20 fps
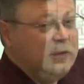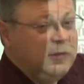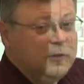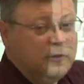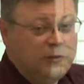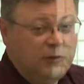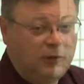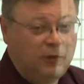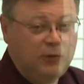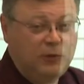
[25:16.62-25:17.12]

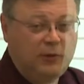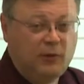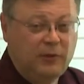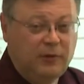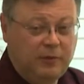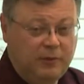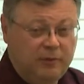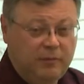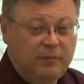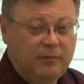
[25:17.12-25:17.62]
It's
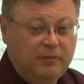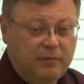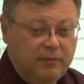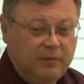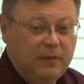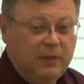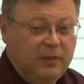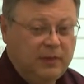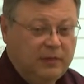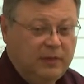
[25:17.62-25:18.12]
also
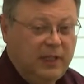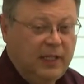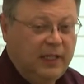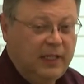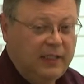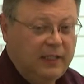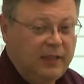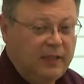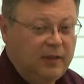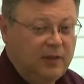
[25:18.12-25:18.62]

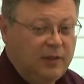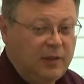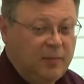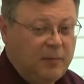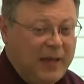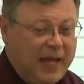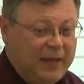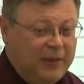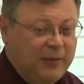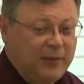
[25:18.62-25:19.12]
related to the
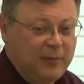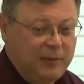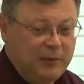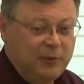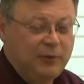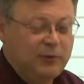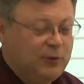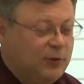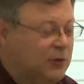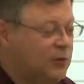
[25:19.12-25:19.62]
meadow
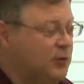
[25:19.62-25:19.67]
because of